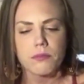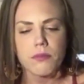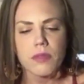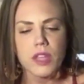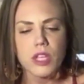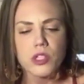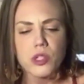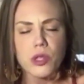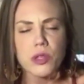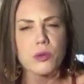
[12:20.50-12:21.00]

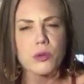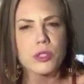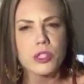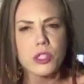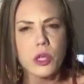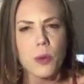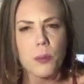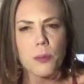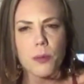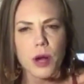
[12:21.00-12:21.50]
So there was
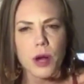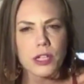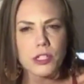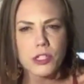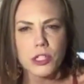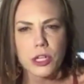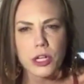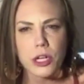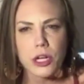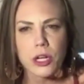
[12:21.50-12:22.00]
no
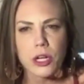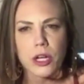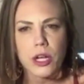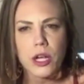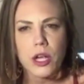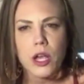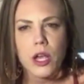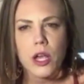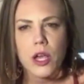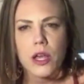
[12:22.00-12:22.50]
pressure.
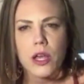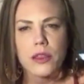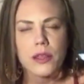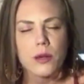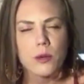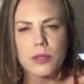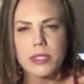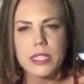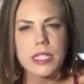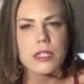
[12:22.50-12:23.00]
There
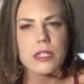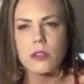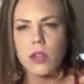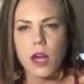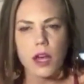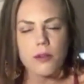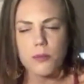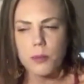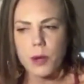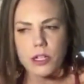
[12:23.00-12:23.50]
wasn't a
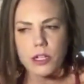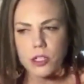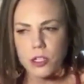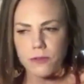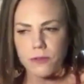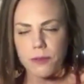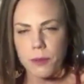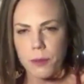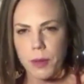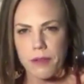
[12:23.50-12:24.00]
lot of pressure
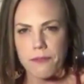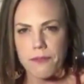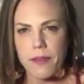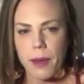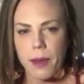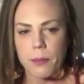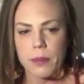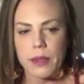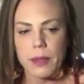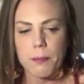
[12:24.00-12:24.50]
from my
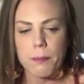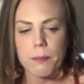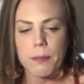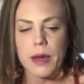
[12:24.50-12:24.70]
family,